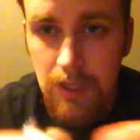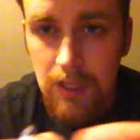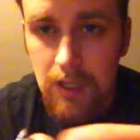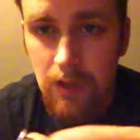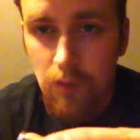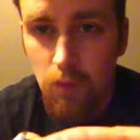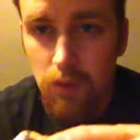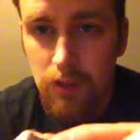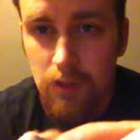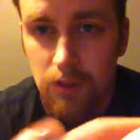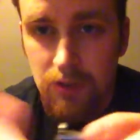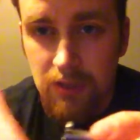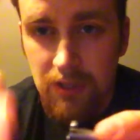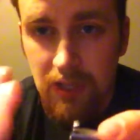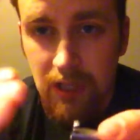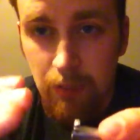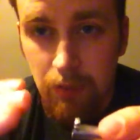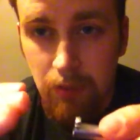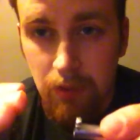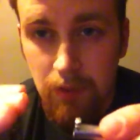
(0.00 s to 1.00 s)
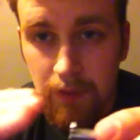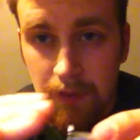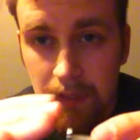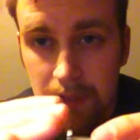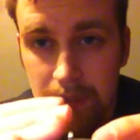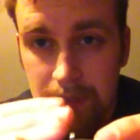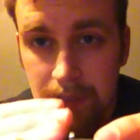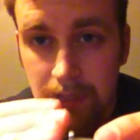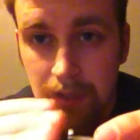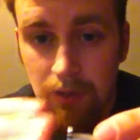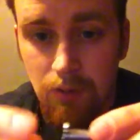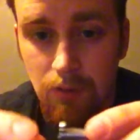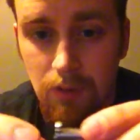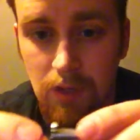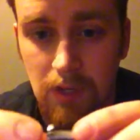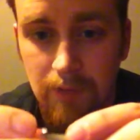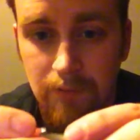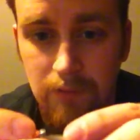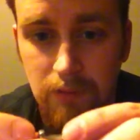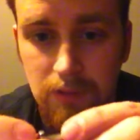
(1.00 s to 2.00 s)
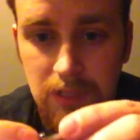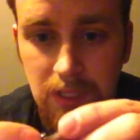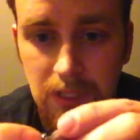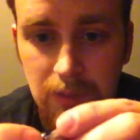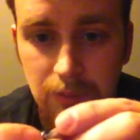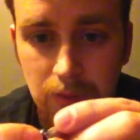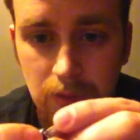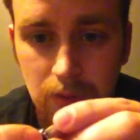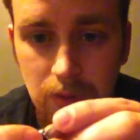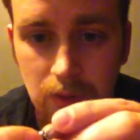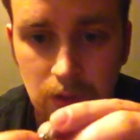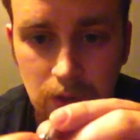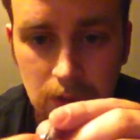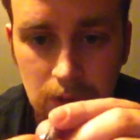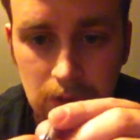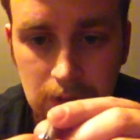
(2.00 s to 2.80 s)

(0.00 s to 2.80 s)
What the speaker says: And when you're tapering that down, if you taper